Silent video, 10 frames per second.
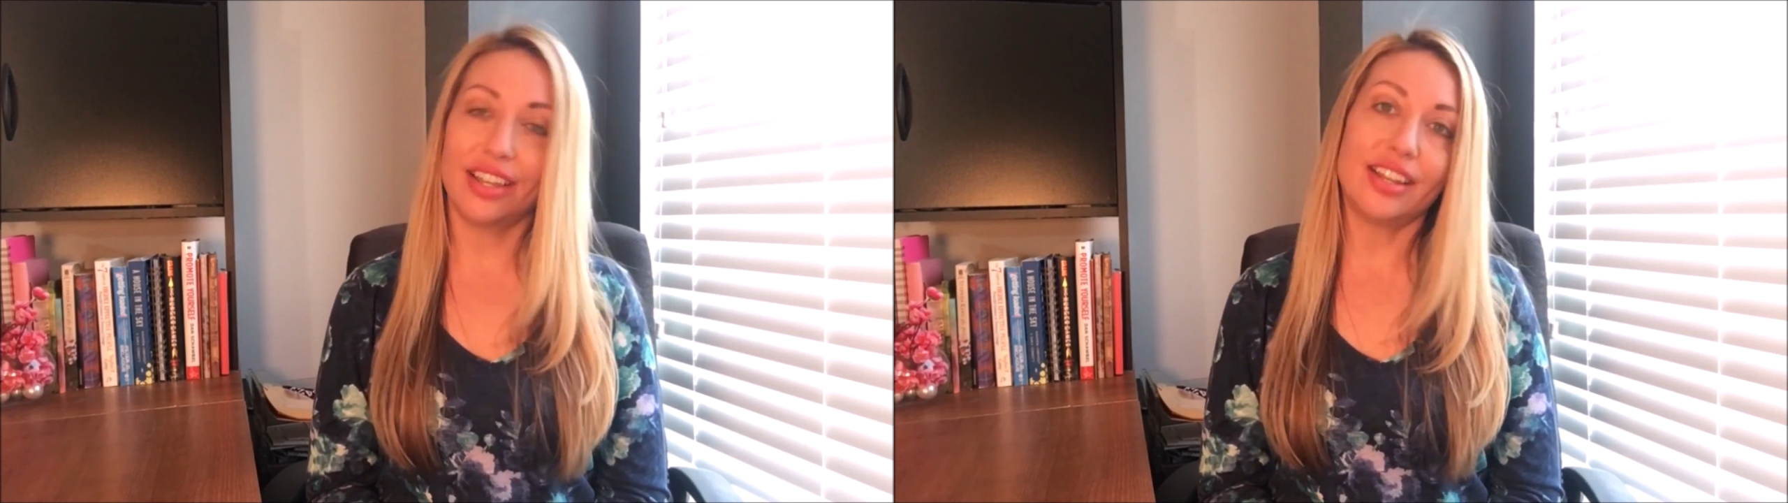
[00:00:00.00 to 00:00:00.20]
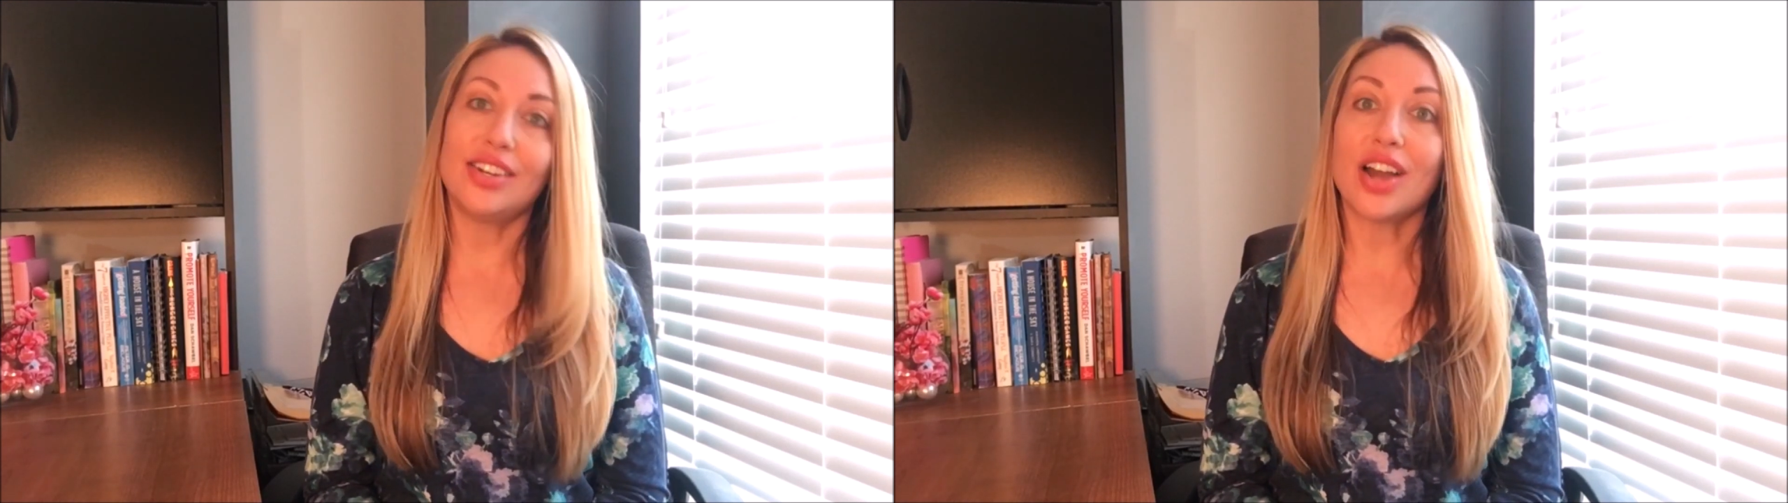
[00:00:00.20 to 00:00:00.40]

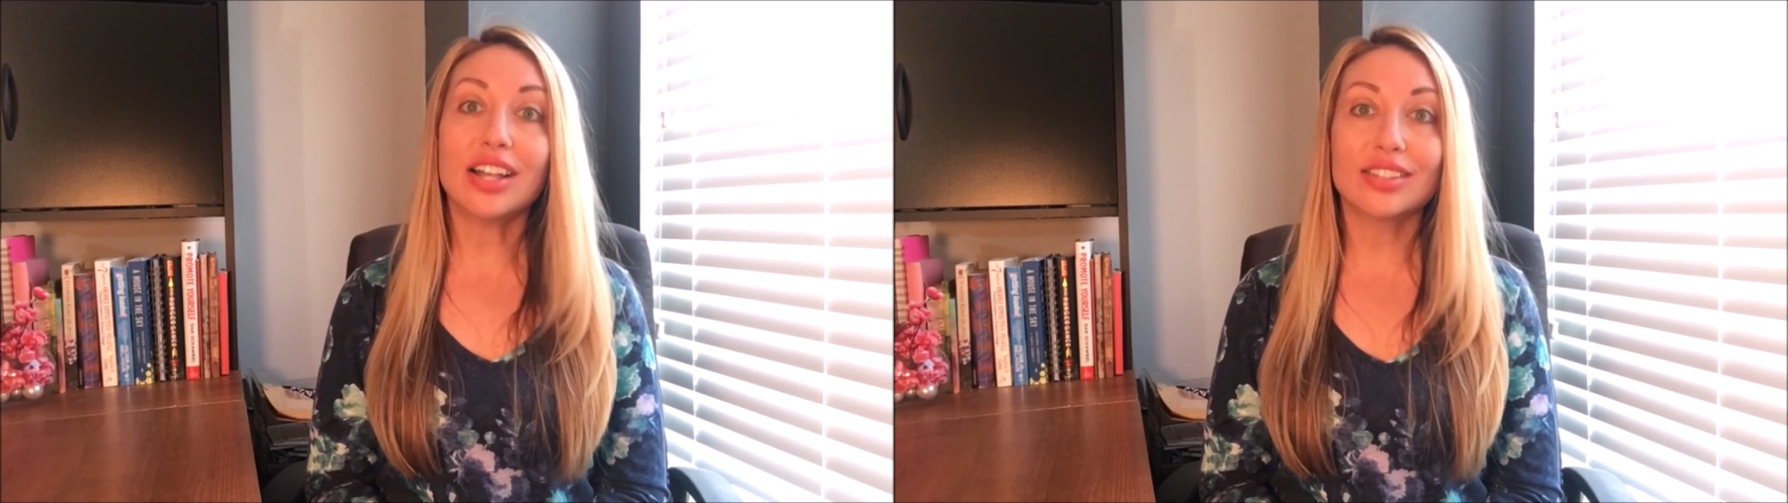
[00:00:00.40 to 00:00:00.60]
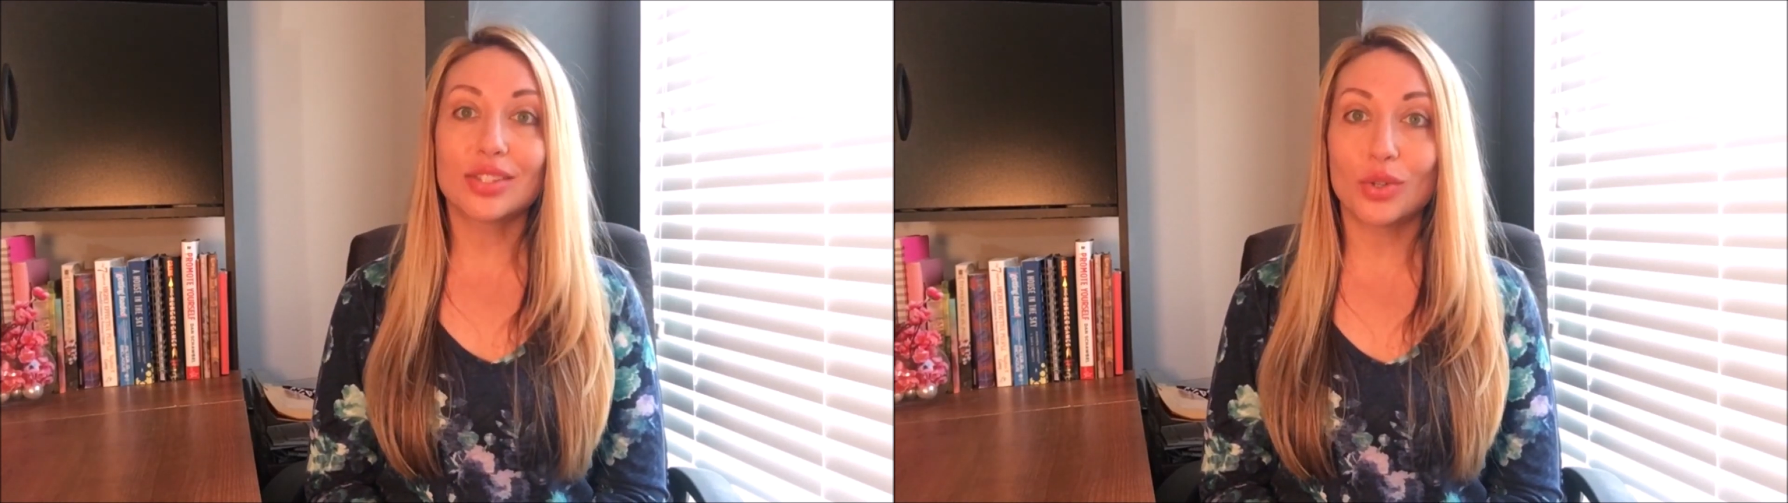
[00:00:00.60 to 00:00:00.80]
All
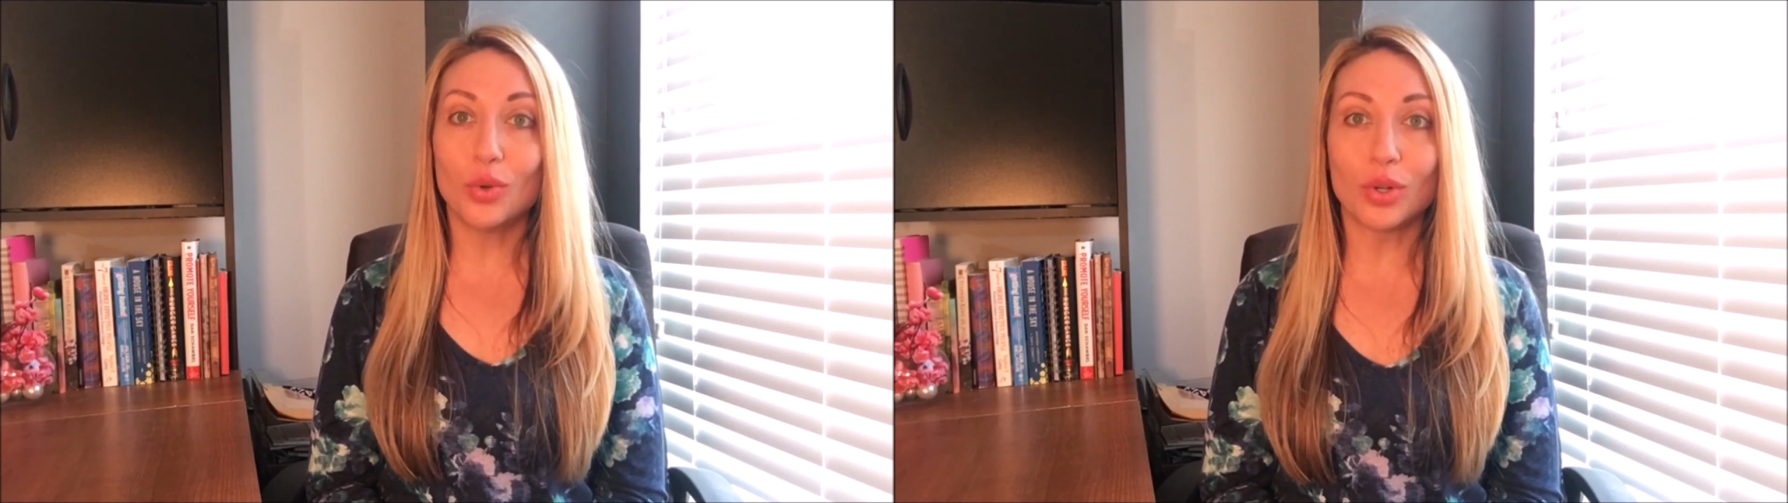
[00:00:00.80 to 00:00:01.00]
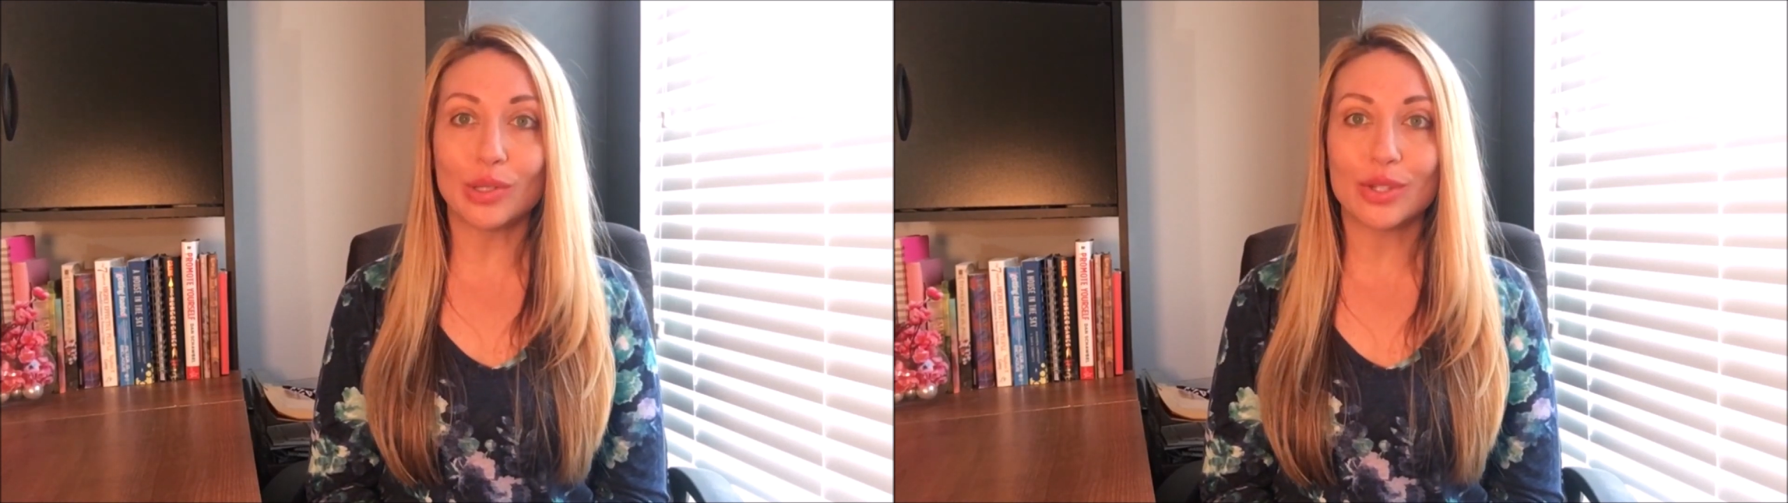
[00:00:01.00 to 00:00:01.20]
your
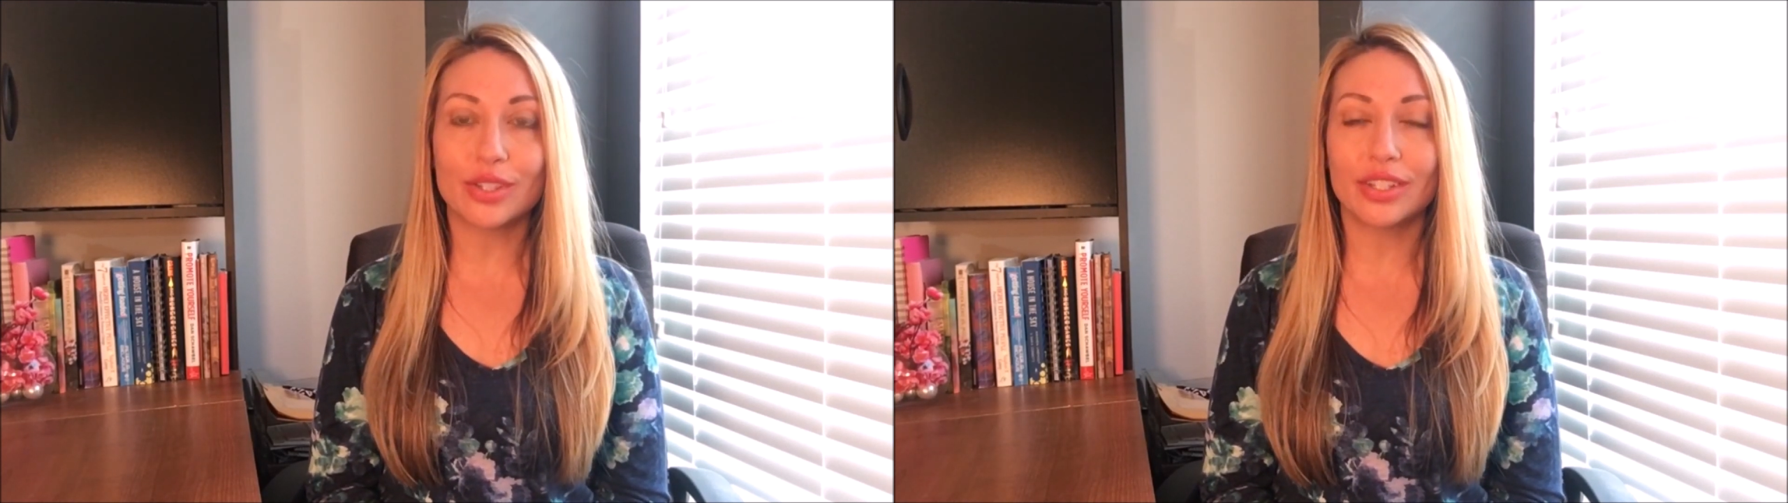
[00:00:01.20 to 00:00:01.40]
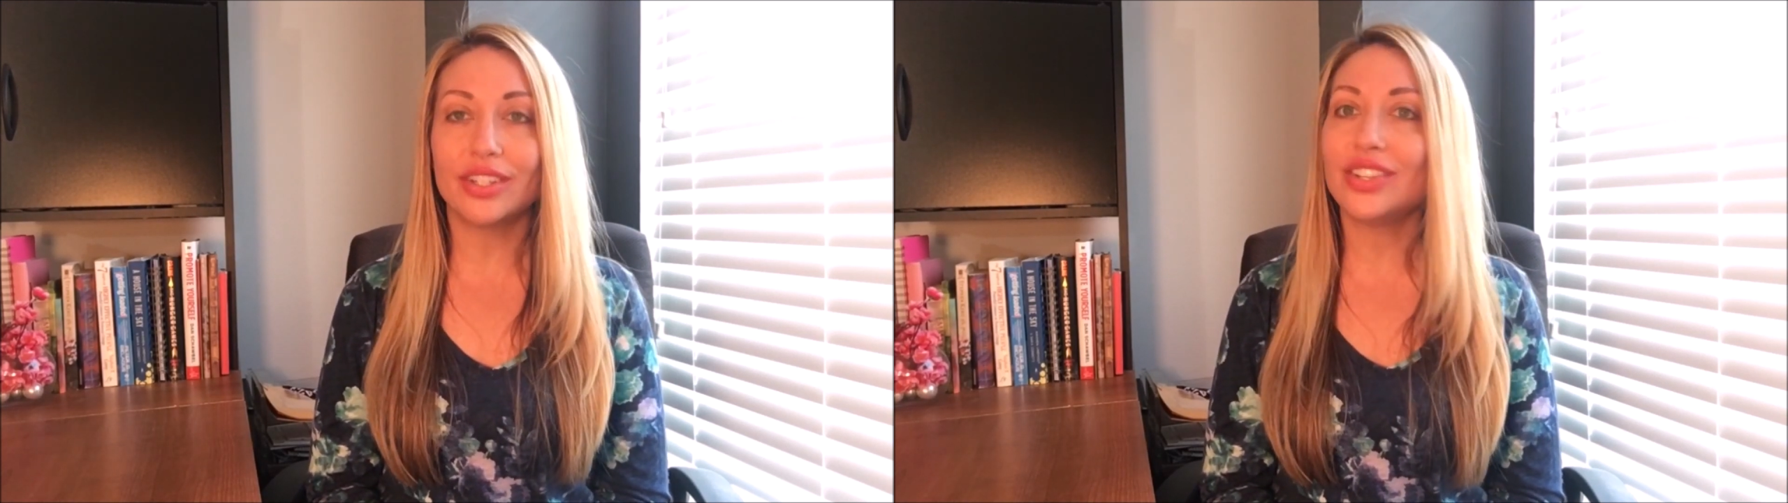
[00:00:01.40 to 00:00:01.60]
church,
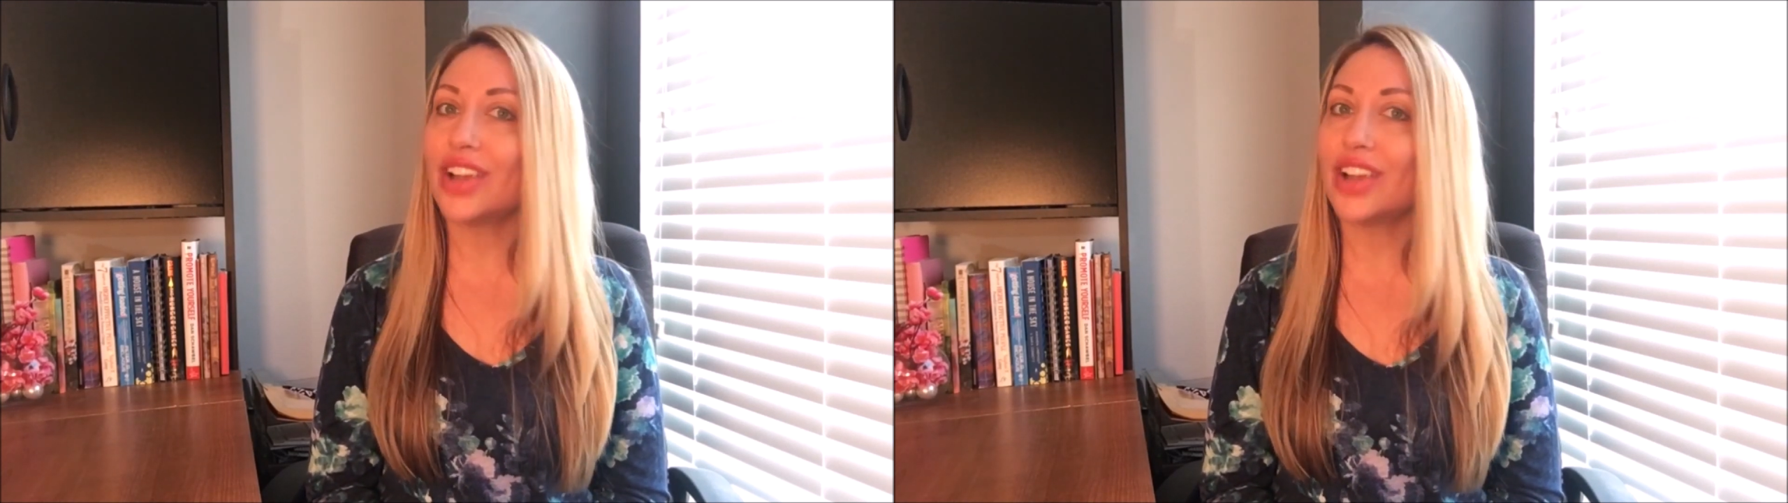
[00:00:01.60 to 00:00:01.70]
community,